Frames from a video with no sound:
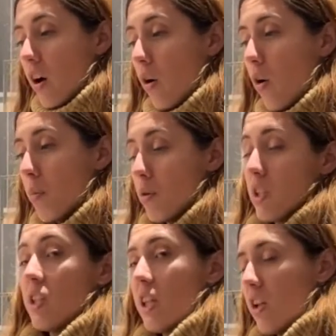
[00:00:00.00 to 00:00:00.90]
or I'm not
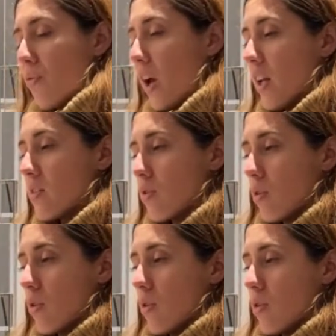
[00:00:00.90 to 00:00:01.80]
eating any fats,
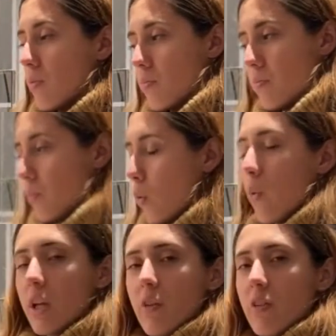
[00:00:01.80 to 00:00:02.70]
or
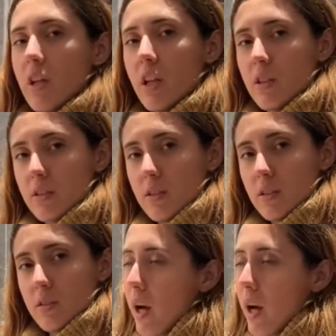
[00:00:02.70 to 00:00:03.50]
whatever it is.